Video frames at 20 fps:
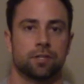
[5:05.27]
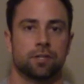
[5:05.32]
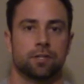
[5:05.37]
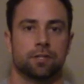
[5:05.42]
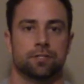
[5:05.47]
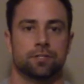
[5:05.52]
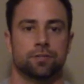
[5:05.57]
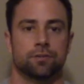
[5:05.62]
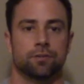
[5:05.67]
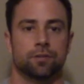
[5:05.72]

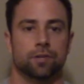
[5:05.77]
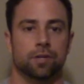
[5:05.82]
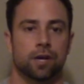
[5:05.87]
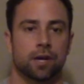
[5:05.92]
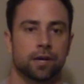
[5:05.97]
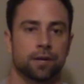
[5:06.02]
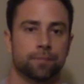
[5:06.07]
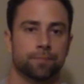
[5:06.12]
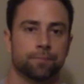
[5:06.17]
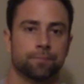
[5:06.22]
to the
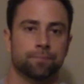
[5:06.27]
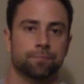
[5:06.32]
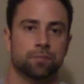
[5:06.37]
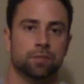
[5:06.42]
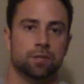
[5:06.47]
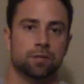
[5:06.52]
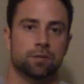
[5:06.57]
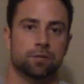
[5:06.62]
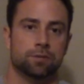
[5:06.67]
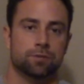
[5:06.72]
gut.
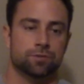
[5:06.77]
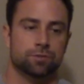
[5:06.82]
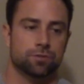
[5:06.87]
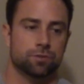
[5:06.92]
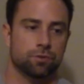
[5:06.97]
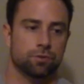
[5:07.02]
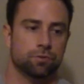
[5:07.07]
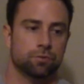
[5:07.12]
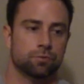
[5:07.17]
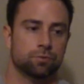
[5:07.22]

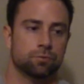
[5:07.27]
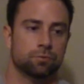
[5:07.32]
So